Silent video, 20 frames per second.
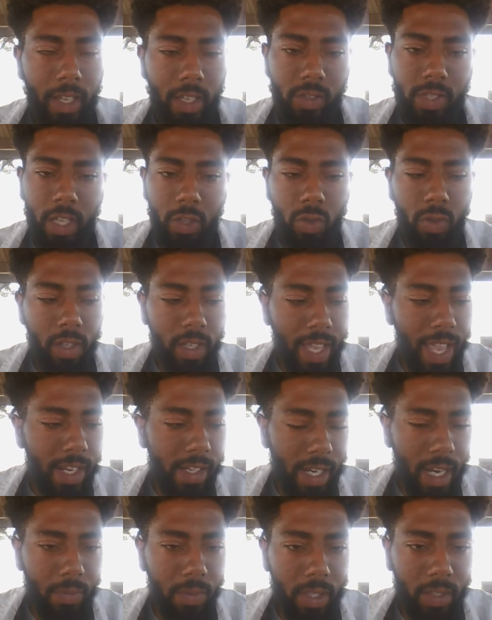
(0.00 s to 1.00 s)
Like I said, you can
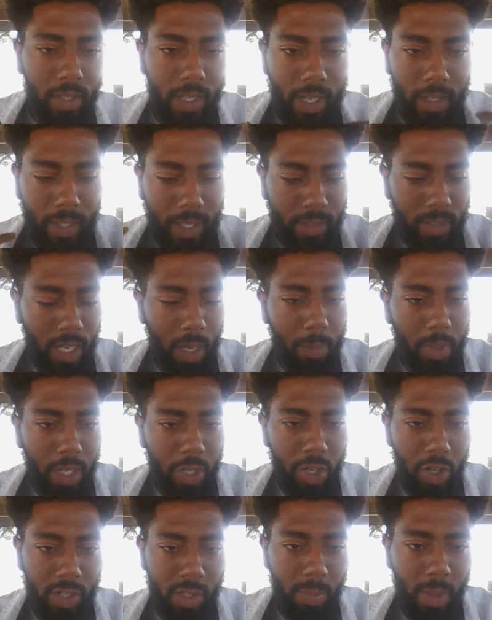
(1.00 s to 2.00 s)
catch everything that's coming
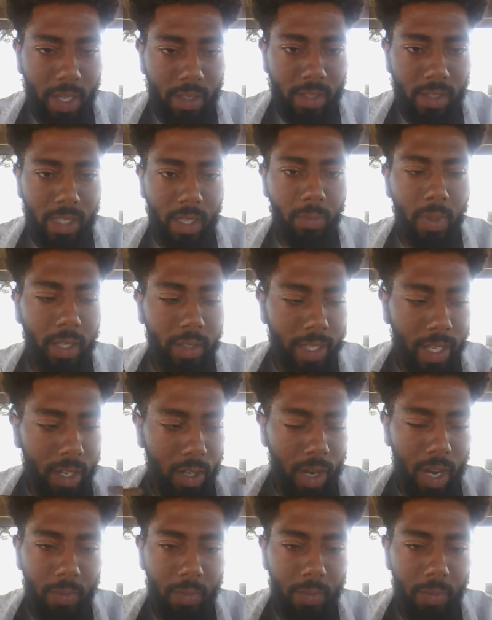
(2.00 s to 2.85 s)
in your space and stuff like that,